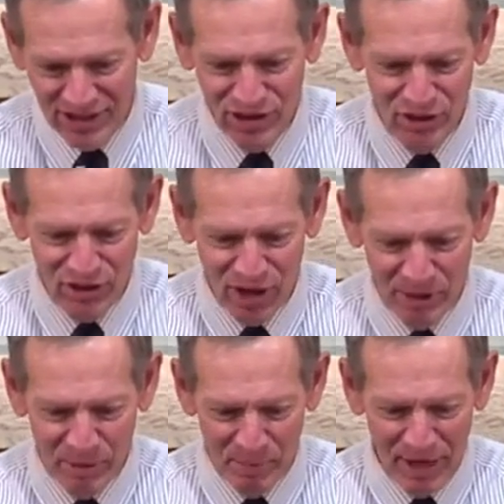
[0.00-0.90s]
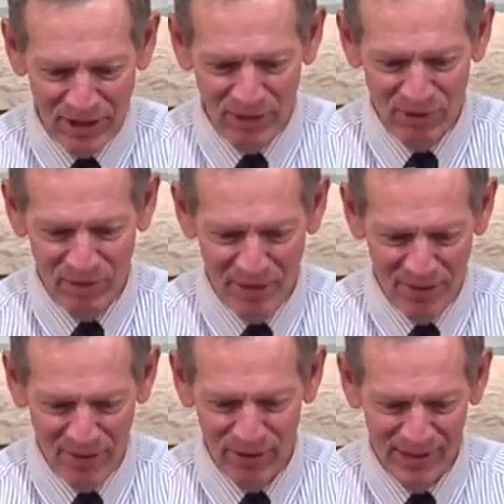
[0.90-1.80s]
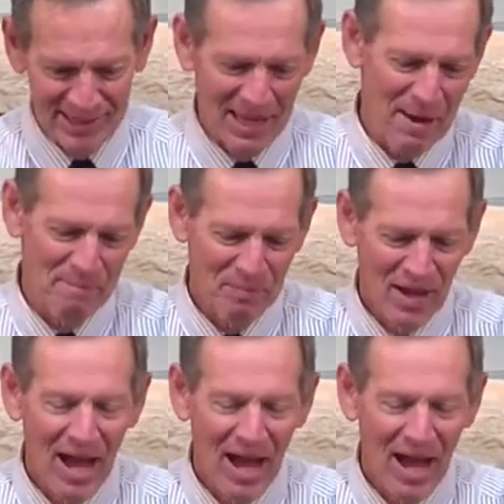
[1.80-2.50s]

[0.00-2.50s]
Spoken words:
she's trying to be patient with me through this time.